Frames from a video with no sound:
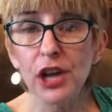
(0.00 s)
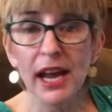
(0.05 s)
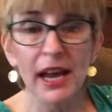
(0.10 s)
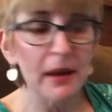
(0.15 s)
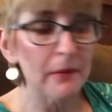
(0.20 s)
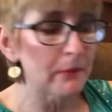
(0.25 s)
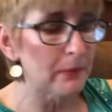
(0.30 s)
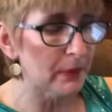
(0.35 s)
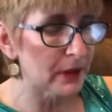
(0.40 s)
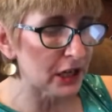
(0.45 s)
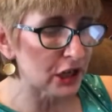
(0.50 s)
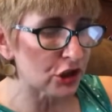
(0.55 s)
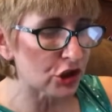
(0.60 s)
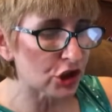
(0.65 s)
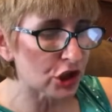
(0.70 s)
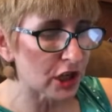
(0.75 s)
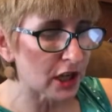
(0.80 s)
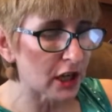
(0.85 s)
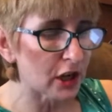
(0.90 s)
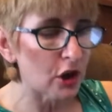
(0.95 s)

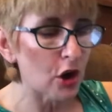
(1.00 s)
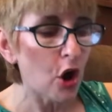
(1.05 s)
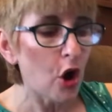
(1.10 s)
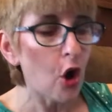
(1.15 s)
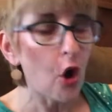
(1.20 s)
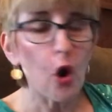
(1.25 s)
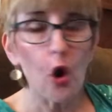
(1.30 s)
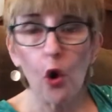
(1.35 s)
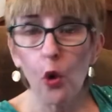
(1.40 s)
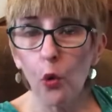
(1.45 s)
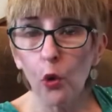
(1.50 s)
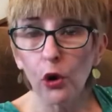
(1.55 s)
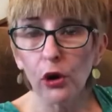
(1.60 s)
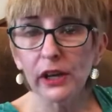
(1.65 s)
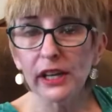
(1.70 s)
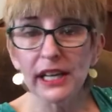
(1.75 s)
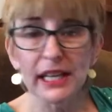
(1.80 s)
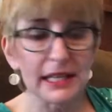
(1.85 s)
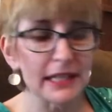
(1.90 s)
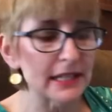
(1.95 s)
ambition or
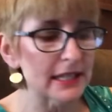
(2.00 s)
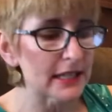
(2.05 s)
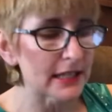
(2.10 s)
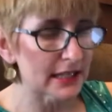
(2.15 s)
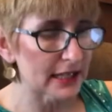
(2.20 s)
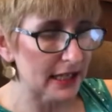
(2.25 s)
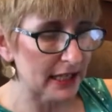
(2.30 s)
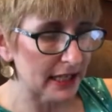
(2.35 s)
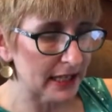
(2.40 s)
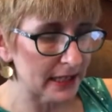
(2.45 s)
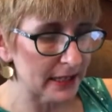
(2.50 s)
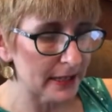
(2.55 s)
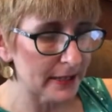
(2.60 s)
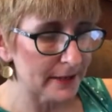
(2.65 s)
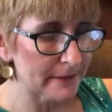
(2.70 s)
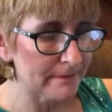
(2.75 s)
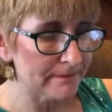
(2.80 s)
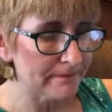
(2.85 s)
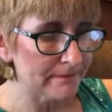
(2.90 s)
conceit,